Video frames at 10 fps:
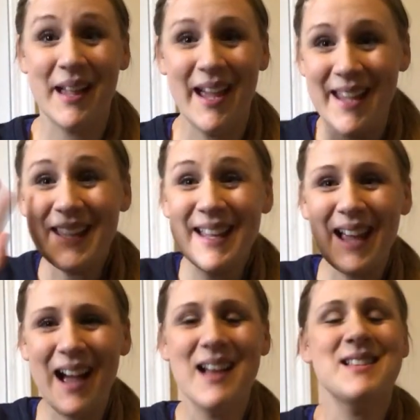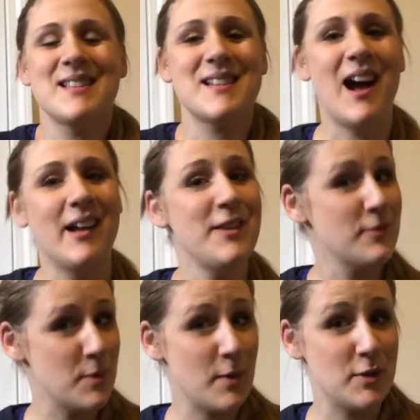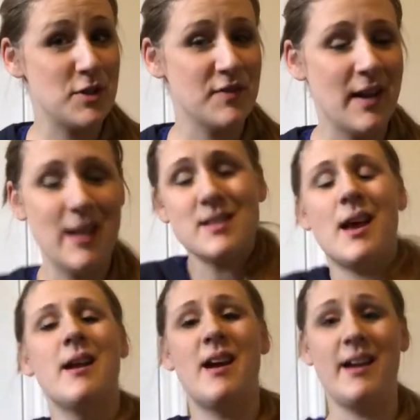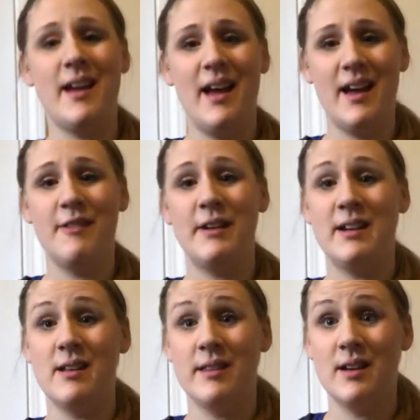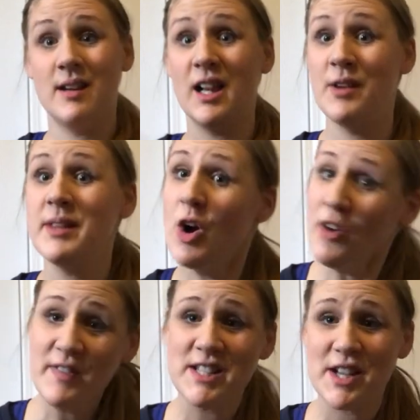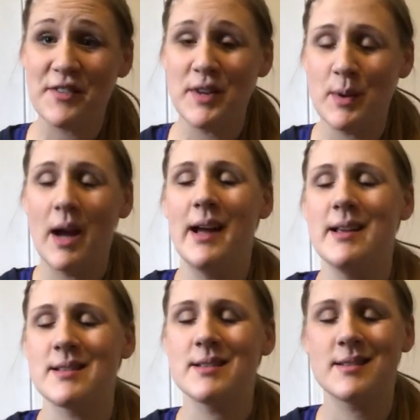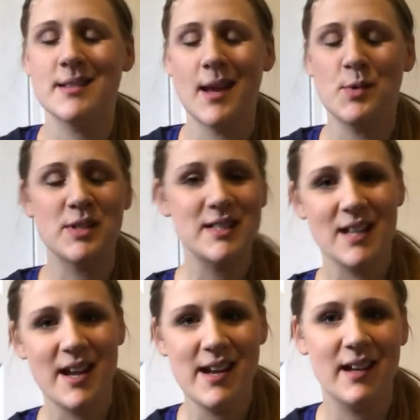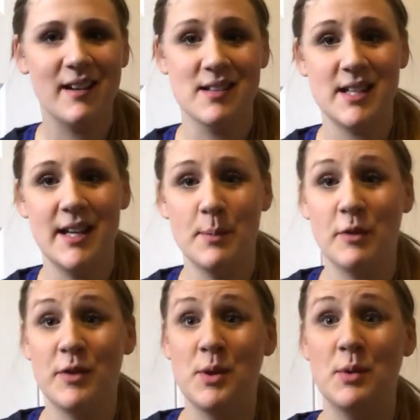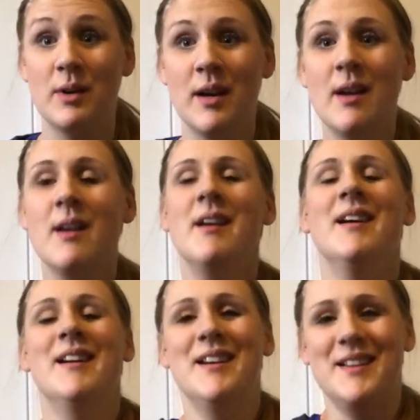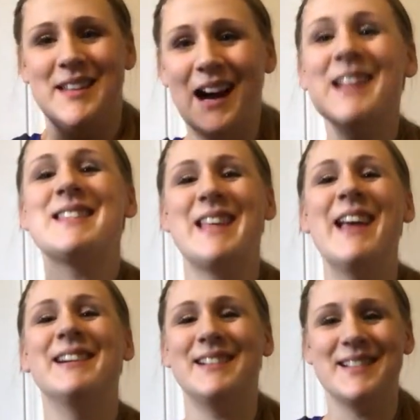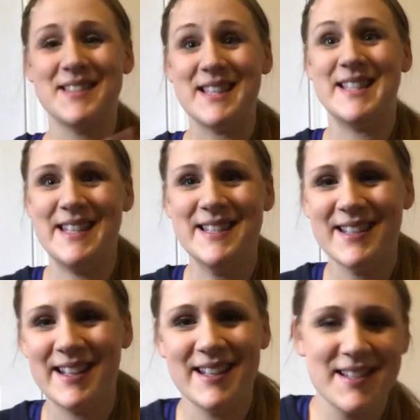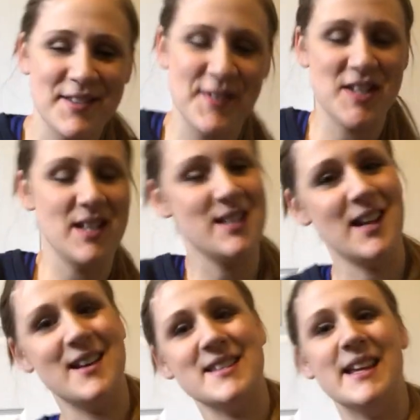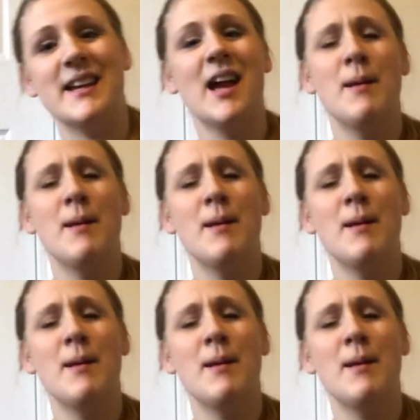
Hey again guys, it's Carly from the Poetry of Nights and I have another clothing haul video for you guys. So today I got to hit up a few yard sales. The season is officially starting.